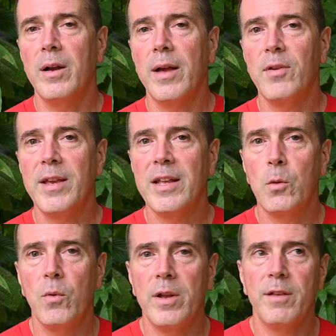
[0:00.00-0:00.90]
everything
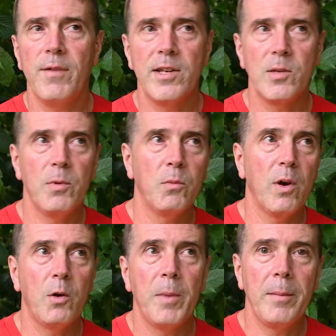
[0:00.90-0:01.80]
in the vegetable
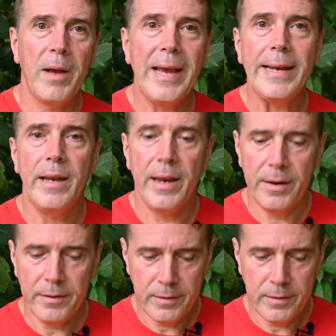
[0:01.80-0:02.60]
realm I can handle